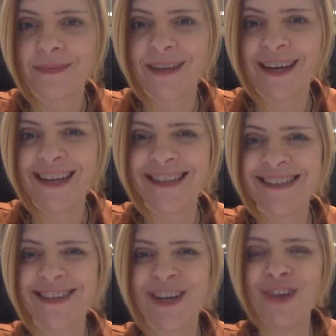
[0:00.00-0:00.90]
Right?
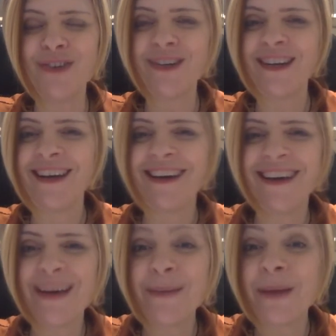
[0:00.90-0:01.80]
So
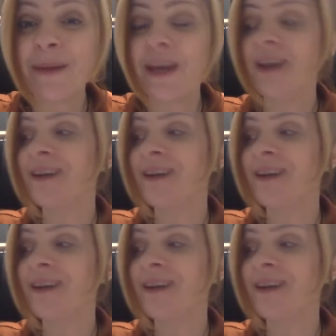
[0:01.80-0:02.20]
it may be